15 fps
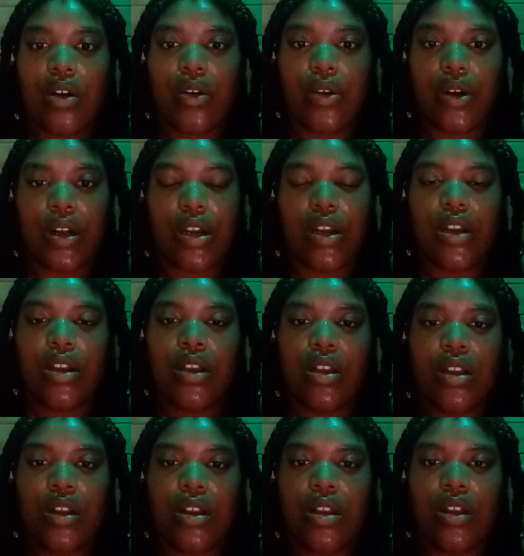or
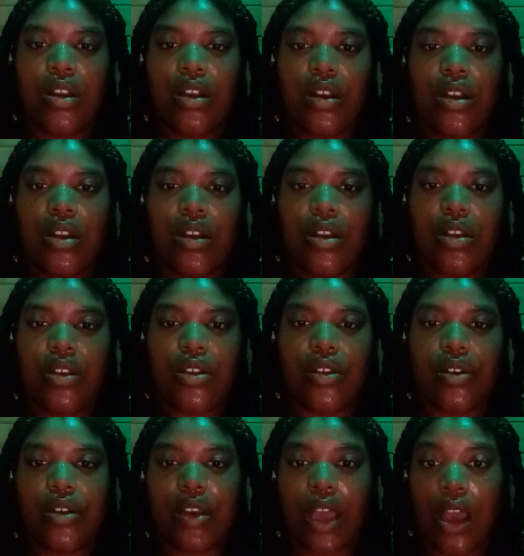
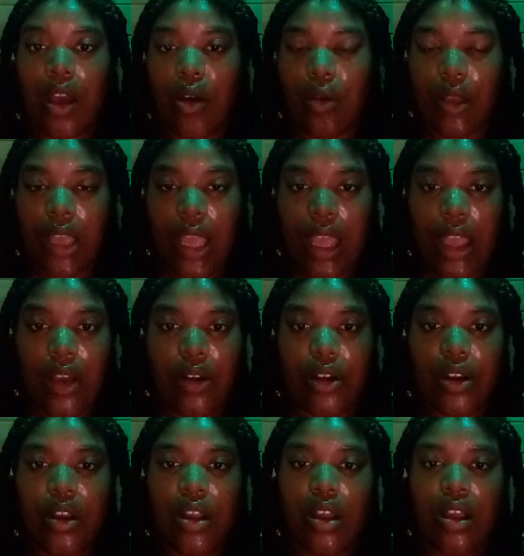you're not okay or